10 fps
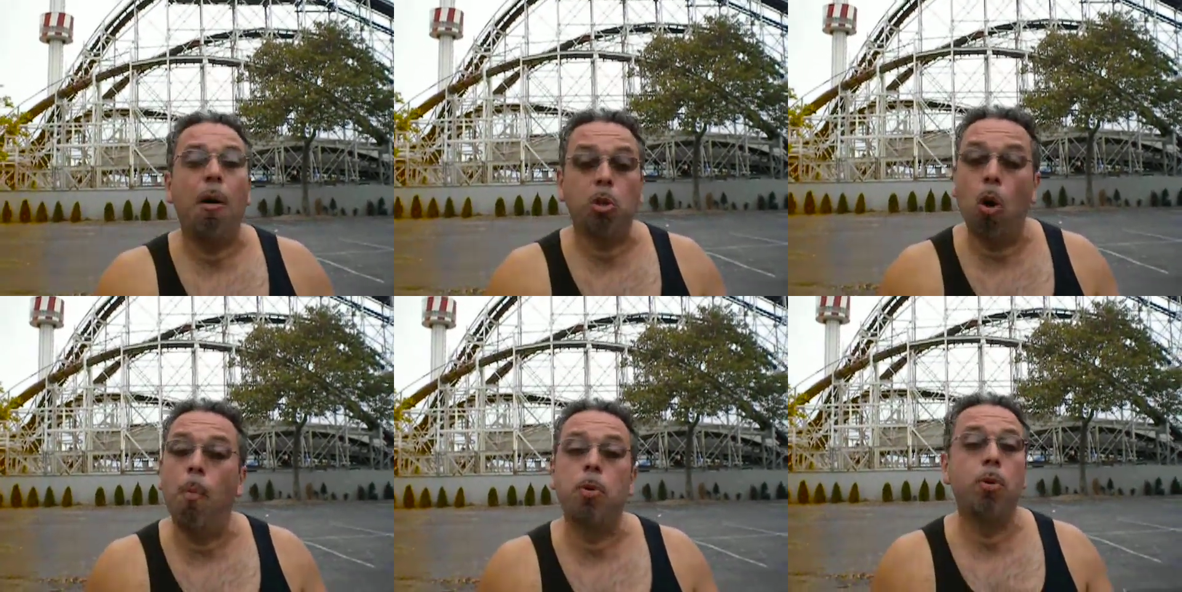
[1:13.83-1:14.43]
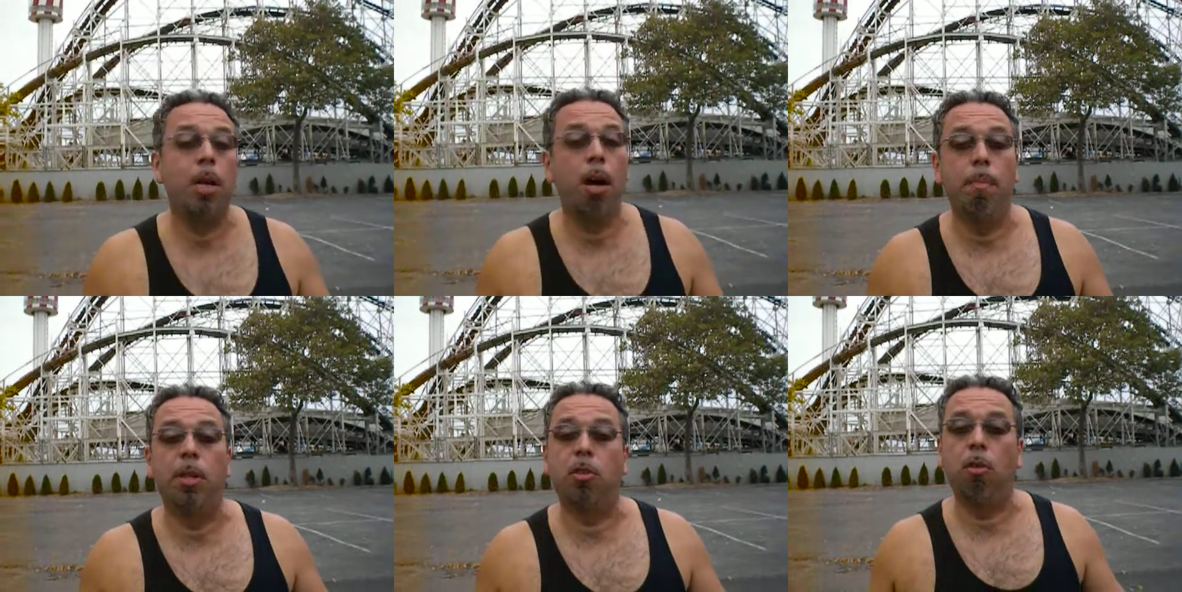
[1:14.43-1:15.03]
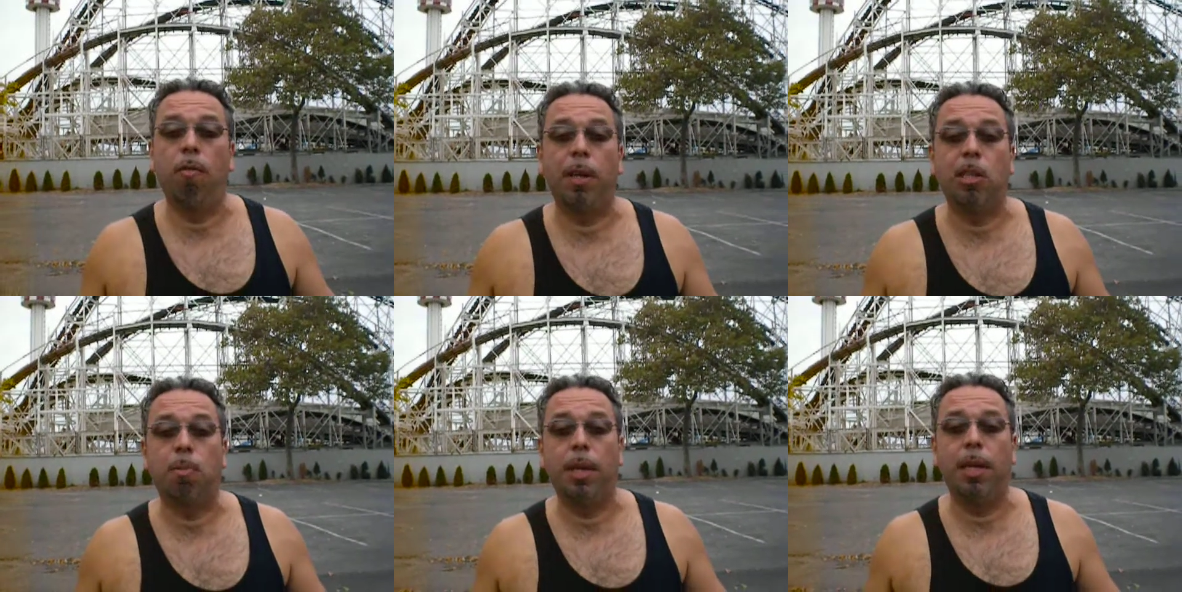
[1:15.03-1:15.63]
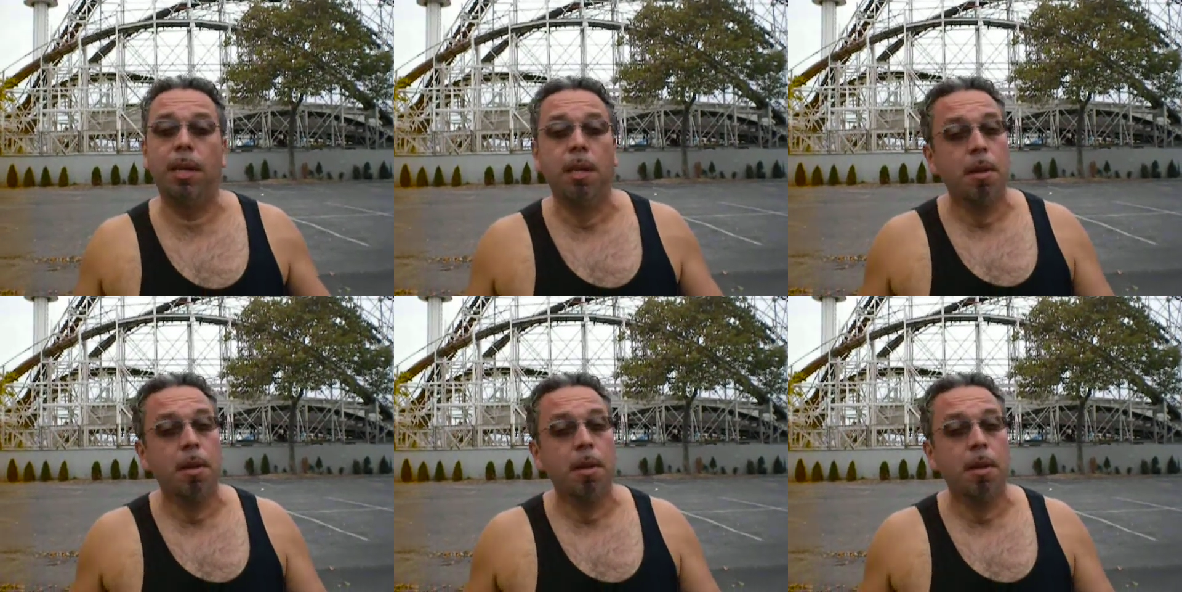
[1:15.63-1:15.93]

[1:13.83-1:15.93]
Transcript: I was hoping you could help me, the snowflake explained,